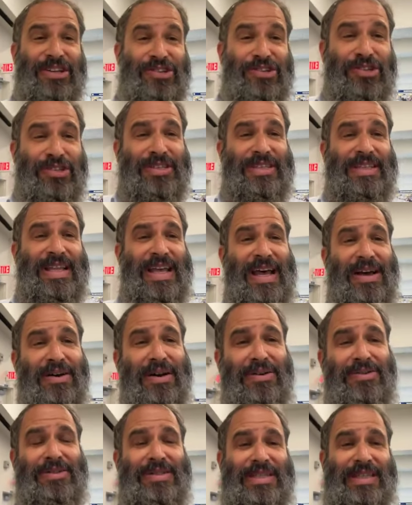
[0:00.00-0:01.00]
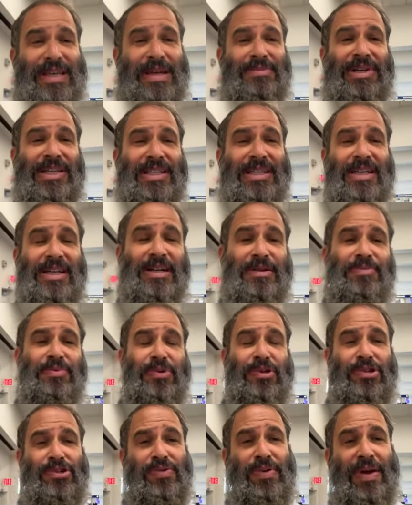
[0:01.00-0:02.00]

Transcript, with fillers: just now I was I'm in the airport